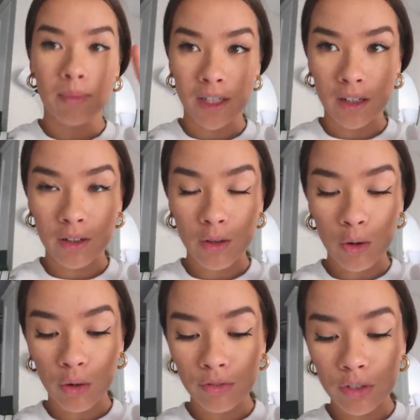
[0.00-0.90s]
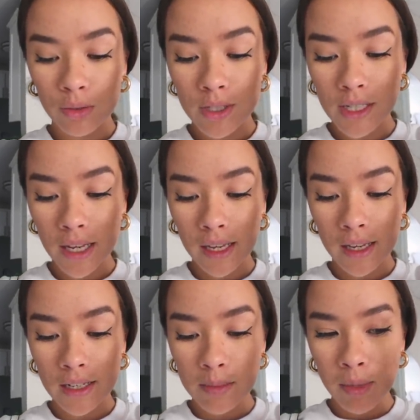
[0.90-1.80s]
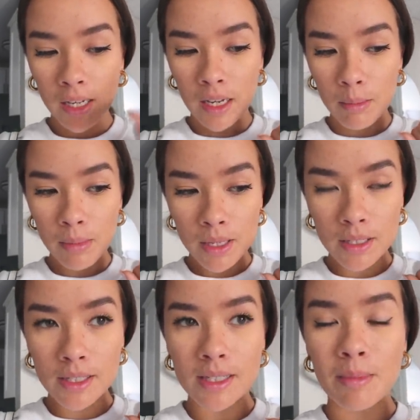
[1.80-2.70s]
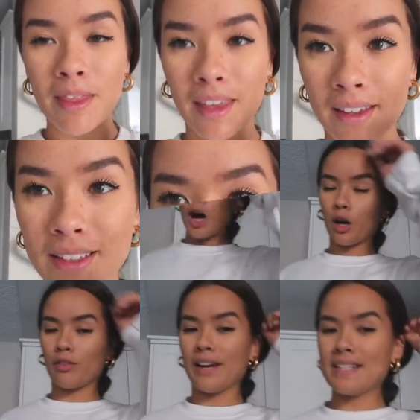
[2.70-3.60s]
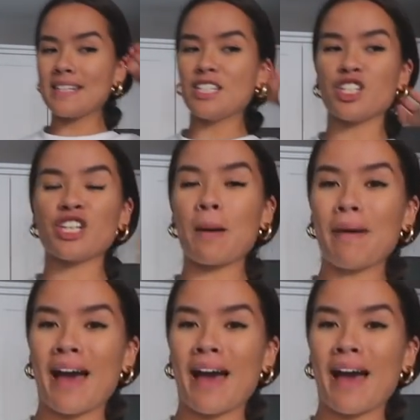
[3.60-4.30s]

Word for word: we're gonna go to Whole Foods and pick up some things. All right, just got